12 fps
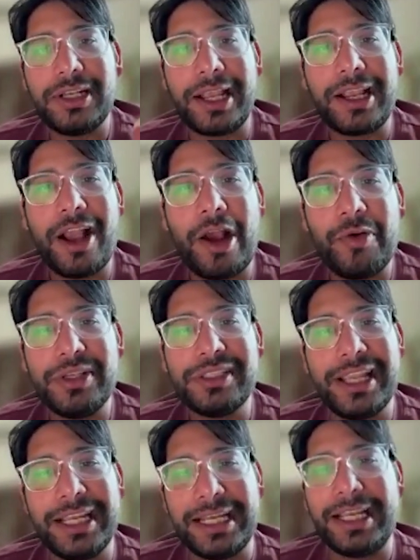Like, how
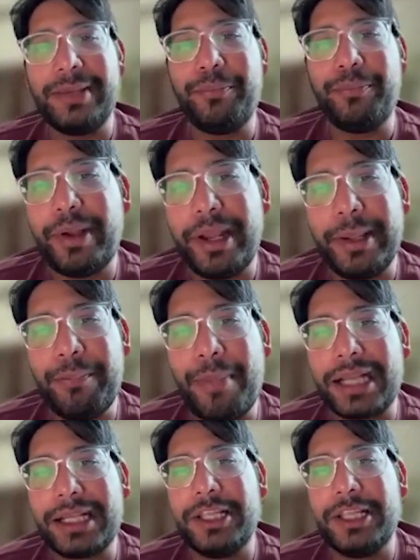is AI
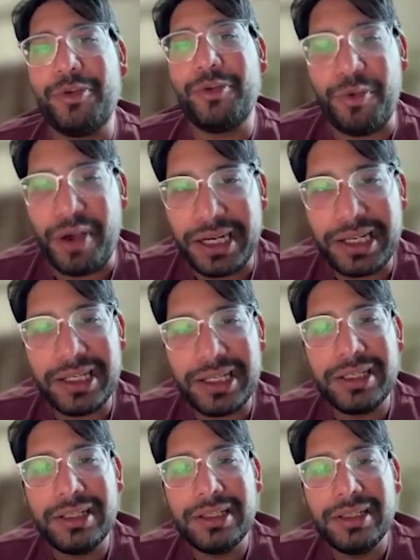impacting your work,
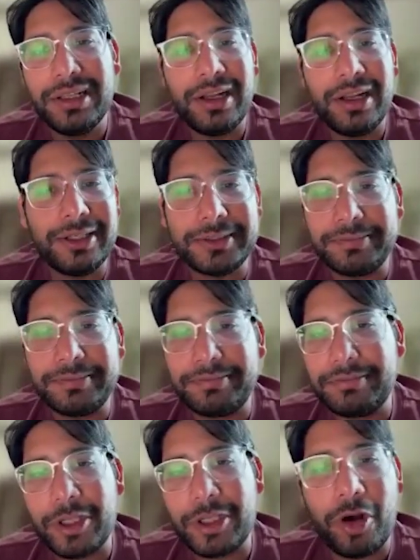
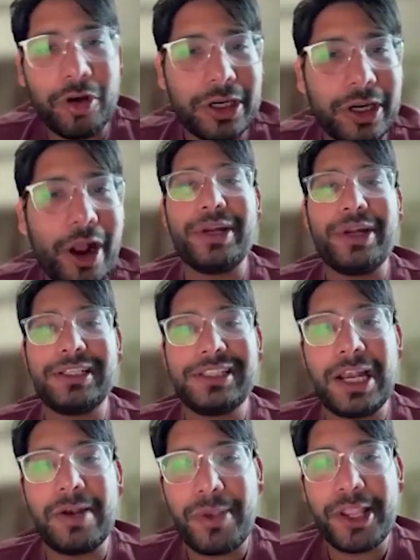or how it
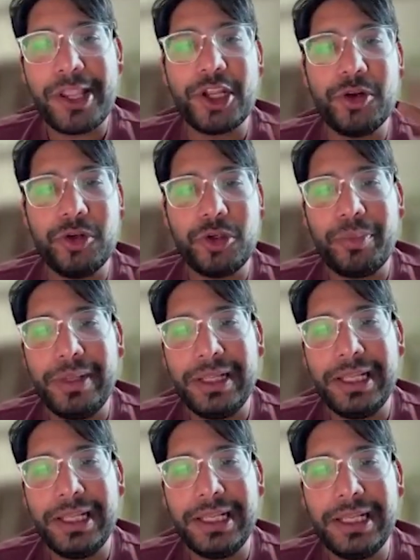is helping you to
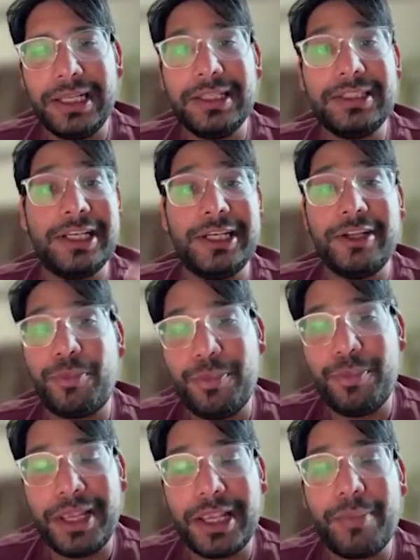be in the journey of
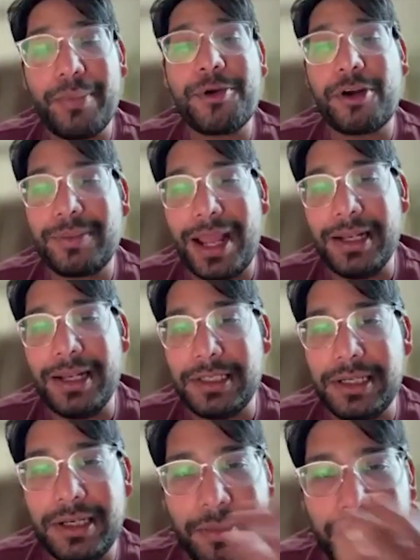being a product
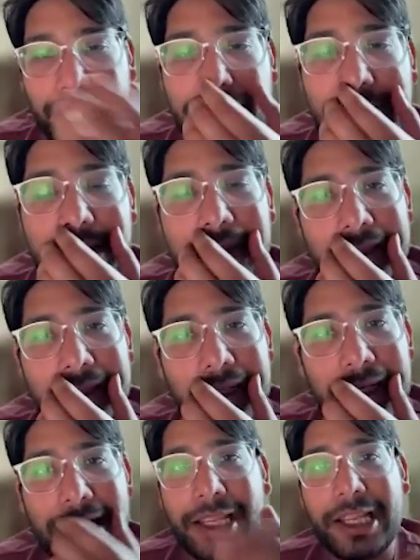manager at Lumber,
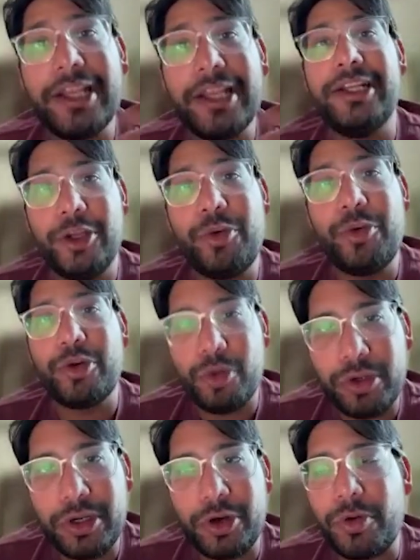like in your
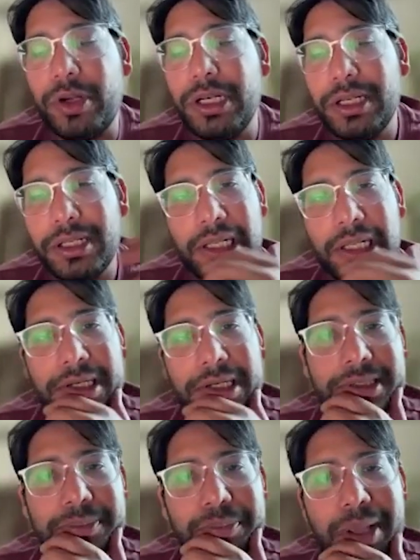own role,
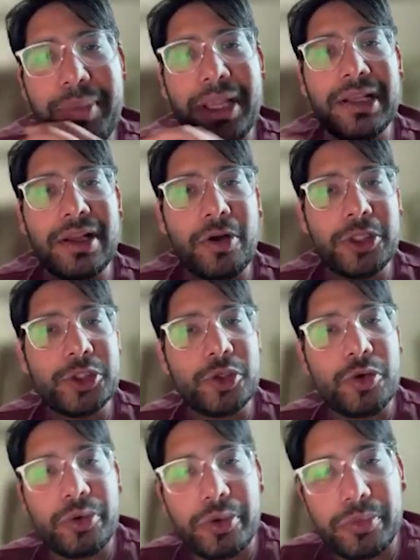and maybe
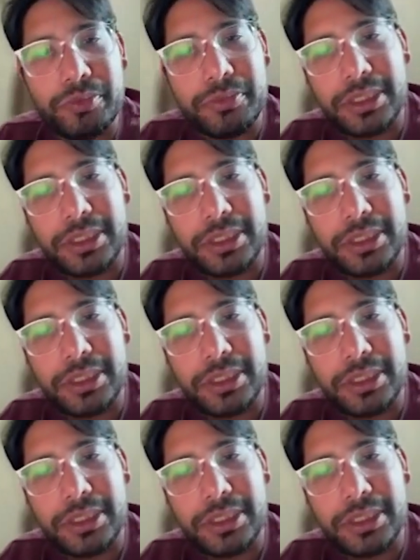also